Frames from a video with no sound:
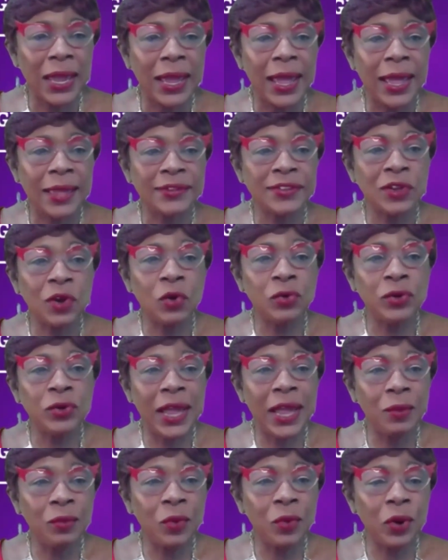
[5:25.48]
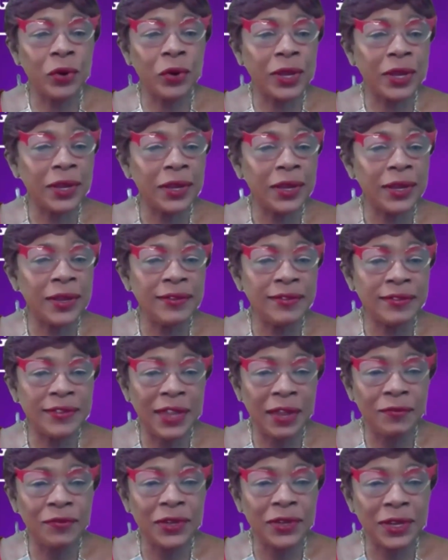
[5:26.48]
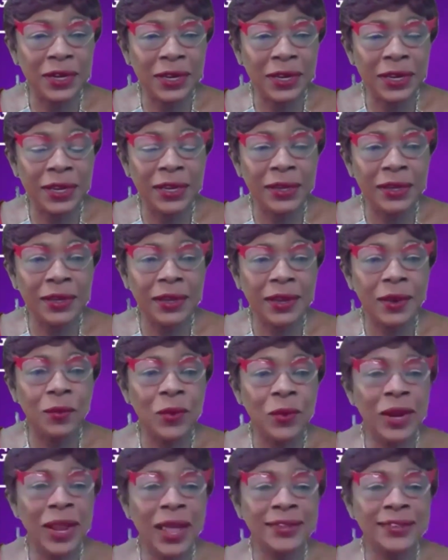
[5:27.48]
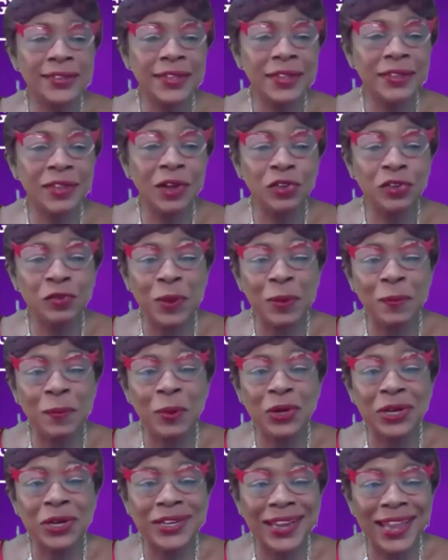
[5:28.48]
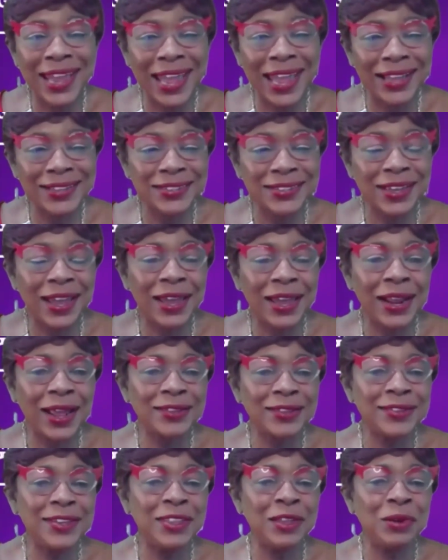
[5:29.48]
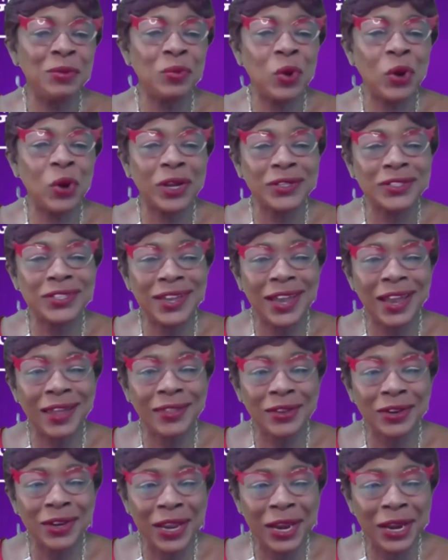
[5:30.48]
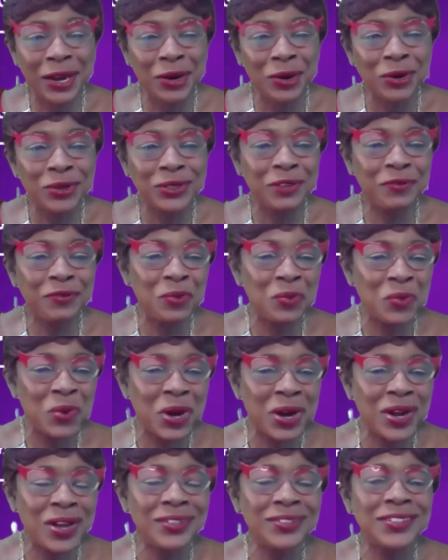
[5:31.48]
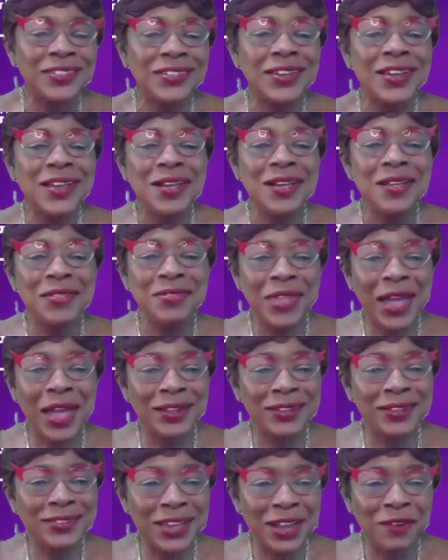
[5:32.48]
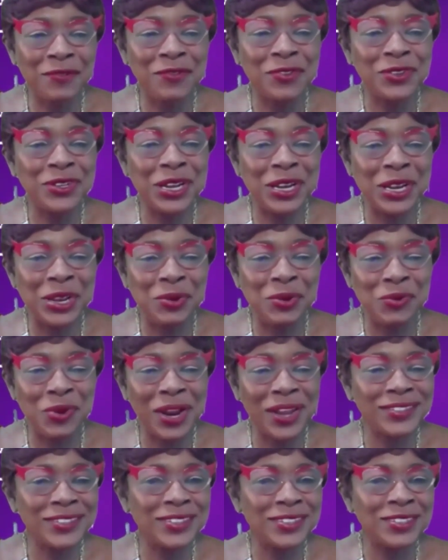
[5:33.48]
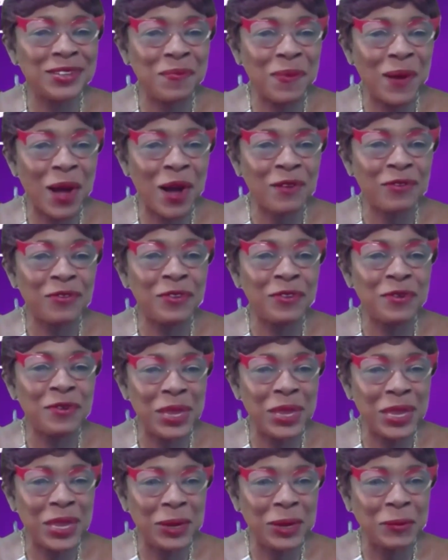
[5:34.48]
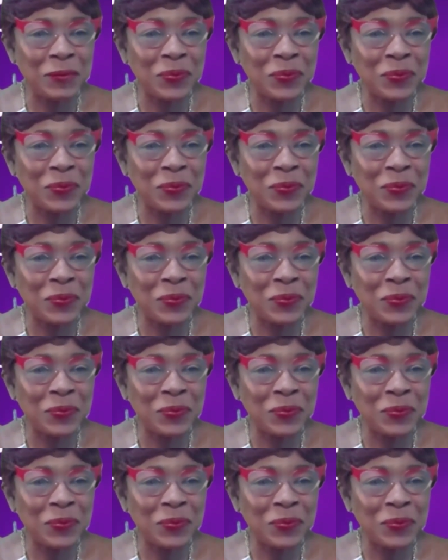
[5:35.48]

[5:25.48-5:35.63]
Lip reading: So networking is definitely, when I see those people connect and I see them working together later, different ones, that definitely raises the bar for me.